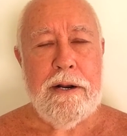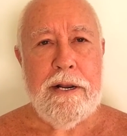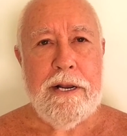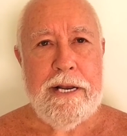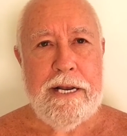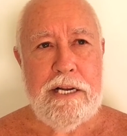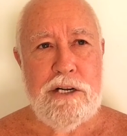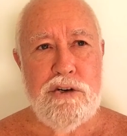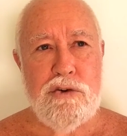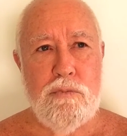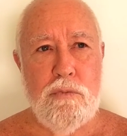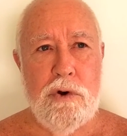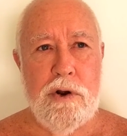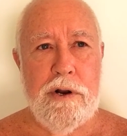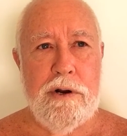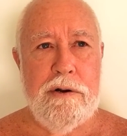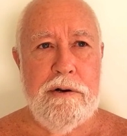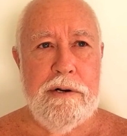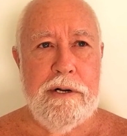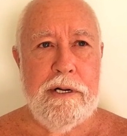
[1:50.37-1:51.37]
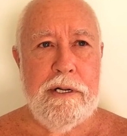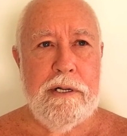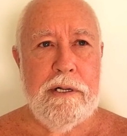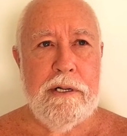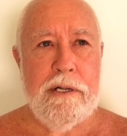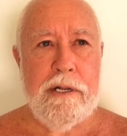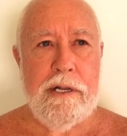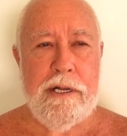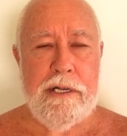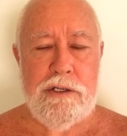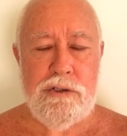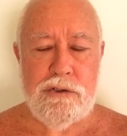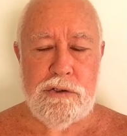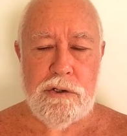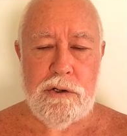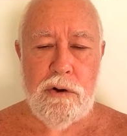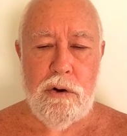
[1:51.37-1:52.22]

Each one is